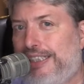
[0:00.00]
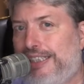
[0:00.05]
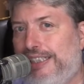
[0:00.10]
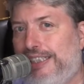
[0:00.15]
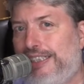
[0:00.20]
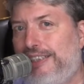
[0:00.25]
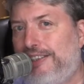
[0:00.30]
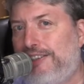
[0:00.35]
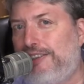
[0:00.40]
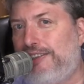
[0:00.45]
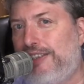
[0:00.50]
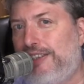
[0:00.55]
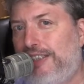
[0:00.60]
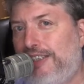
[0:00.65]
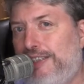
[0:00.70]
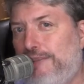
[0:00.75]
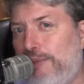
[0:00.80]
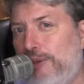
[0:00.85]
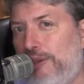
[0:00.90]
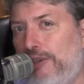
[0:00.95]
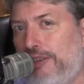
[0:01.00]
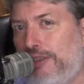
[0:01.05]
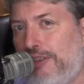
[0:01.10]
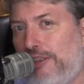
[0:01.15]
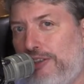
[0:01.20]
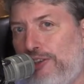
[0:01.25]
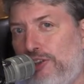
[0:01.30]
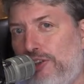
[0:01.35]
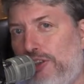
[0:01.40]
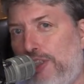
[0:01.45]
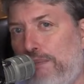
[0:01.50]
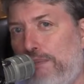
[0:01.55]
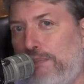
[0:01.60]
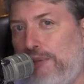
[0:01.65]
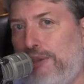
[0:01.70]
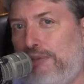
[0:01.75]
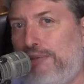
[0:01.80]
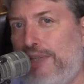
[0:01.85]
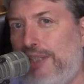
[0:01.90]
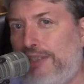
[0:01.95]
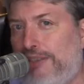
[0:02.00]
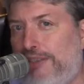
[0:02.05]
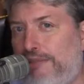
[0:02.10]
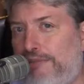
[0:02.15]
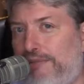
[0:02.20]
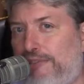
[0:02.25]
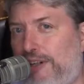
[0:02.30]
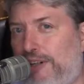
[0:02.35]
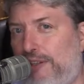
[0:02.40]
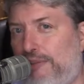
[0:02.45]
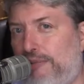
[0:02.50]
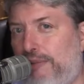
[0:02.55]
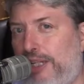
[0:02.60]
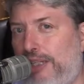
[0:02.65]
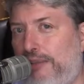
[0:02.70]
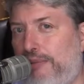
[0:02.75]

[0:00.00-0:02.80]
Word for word: in the cities because it's cheaper to raise it far away,